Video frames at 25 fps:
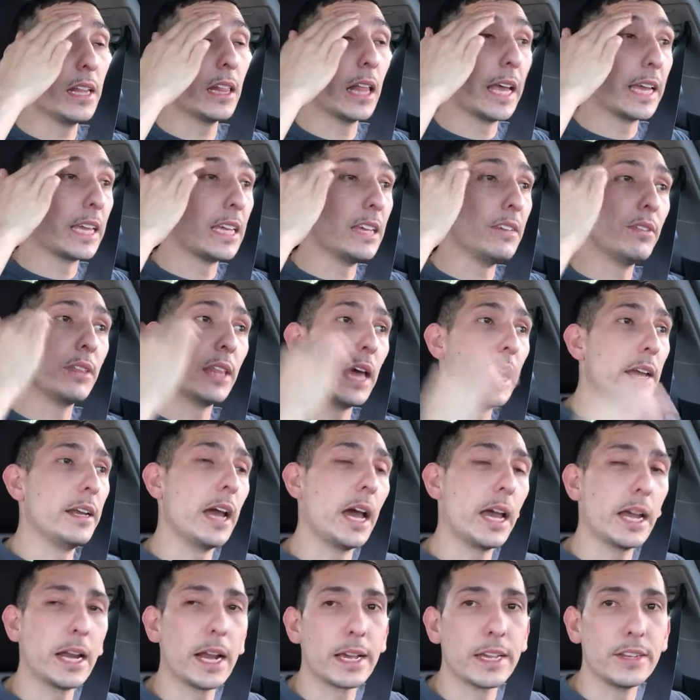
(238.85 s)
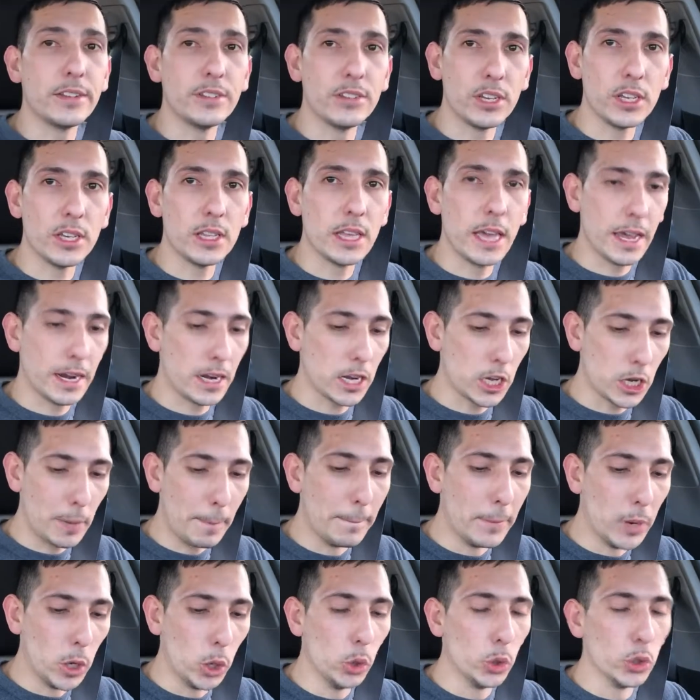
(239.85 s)
Like even that night, I could see they had a
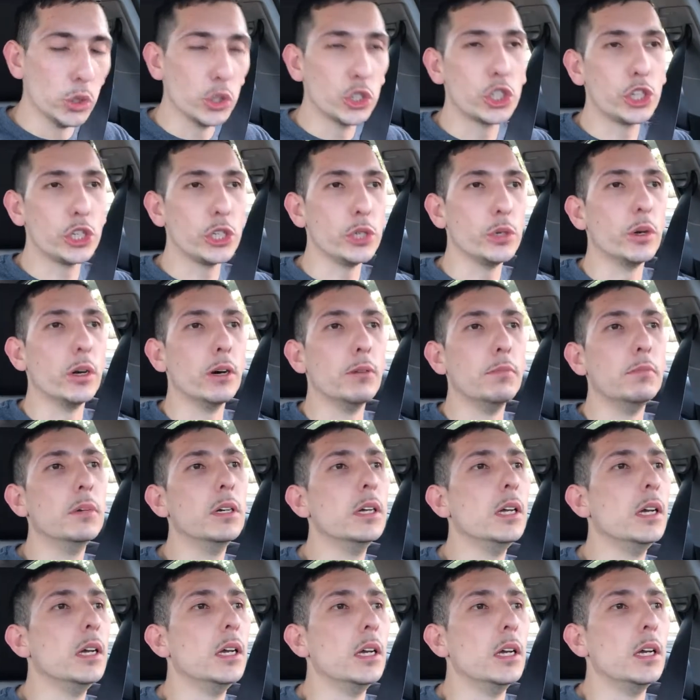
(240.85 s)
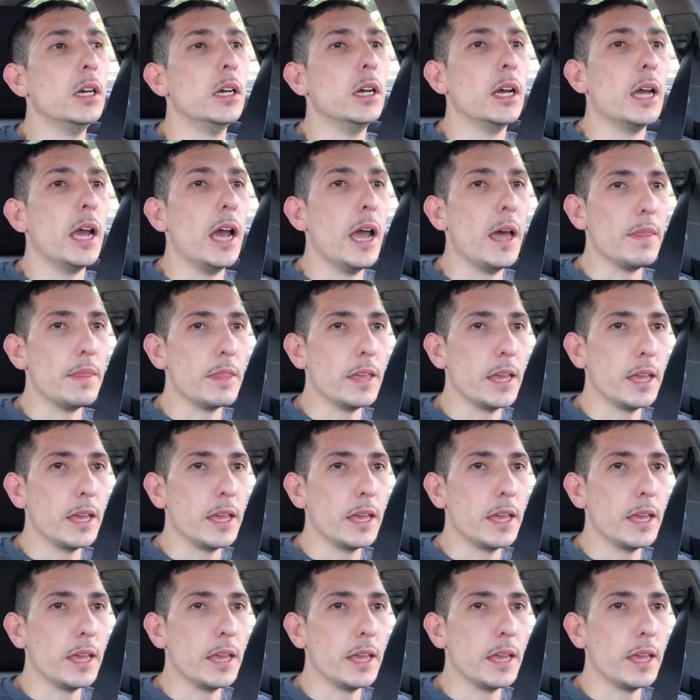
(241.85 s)
good bulge to them. And